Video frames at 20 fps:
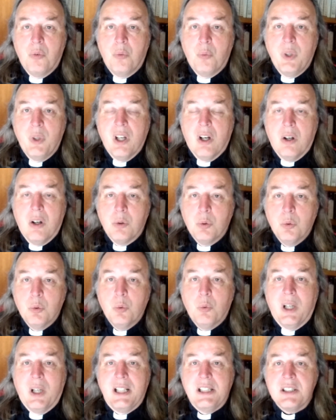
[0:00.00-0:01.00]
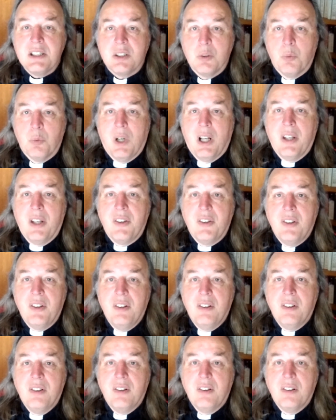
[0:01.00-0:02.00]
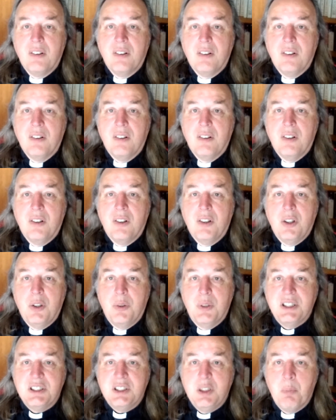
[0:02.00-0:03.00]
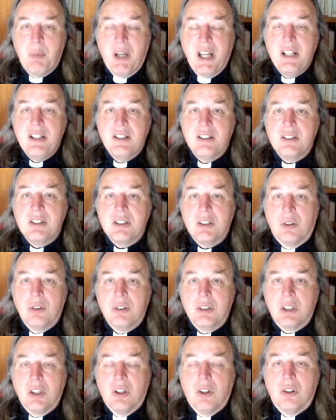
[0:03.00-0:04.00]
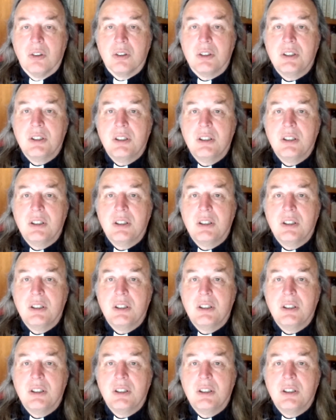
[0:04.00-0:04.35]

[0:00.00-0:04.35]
We are always the one who is dependent on God.